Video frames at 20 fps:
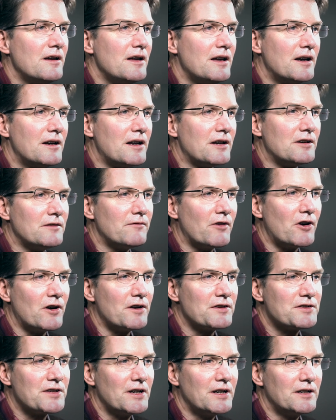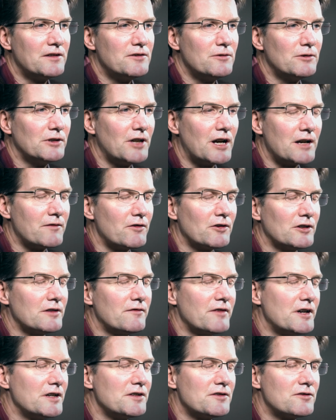And at Novartis, I do a lot of early
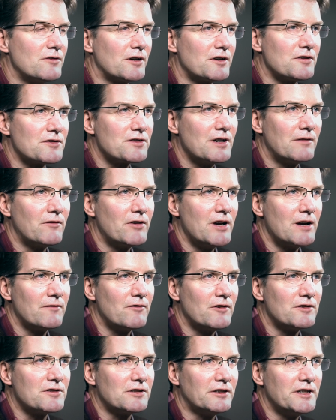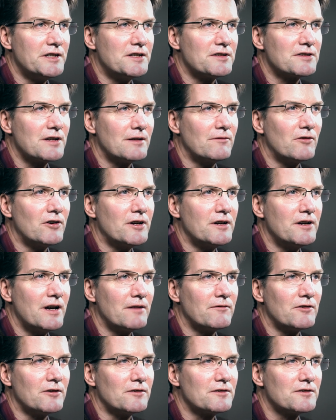phase drug discovery efforts, lead discovery
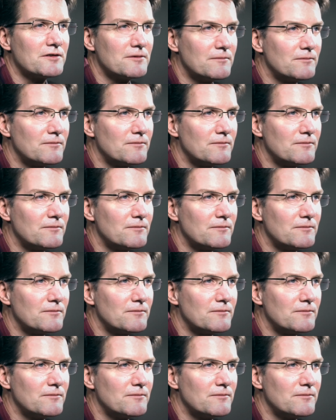efforts.